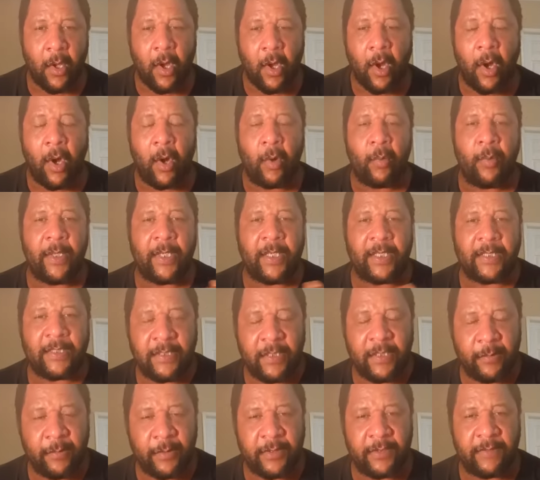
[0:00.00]
All we could
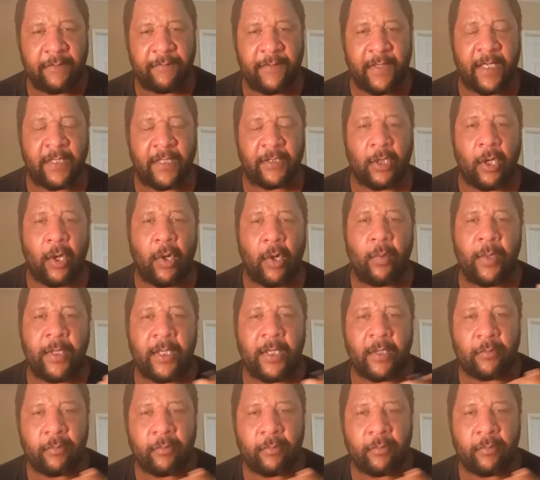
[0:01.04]
see was the flesh. All we could